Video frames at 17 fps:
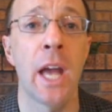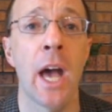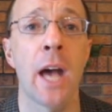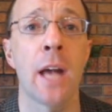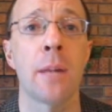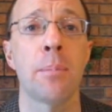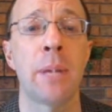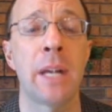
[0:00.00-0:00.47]

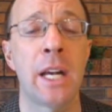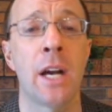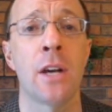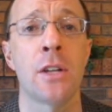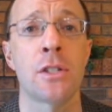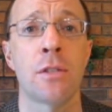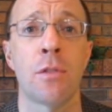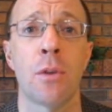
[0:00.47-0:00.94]
get
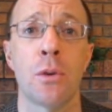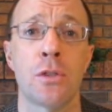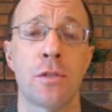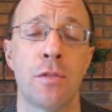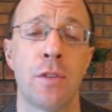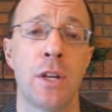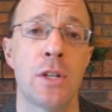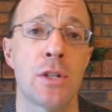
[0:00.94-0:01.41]
because of
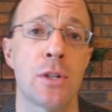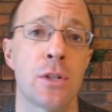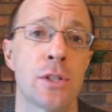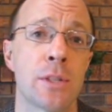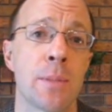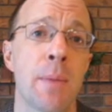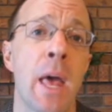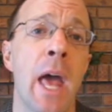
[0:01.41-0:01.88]
those
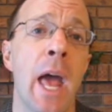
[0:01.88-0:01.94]
features.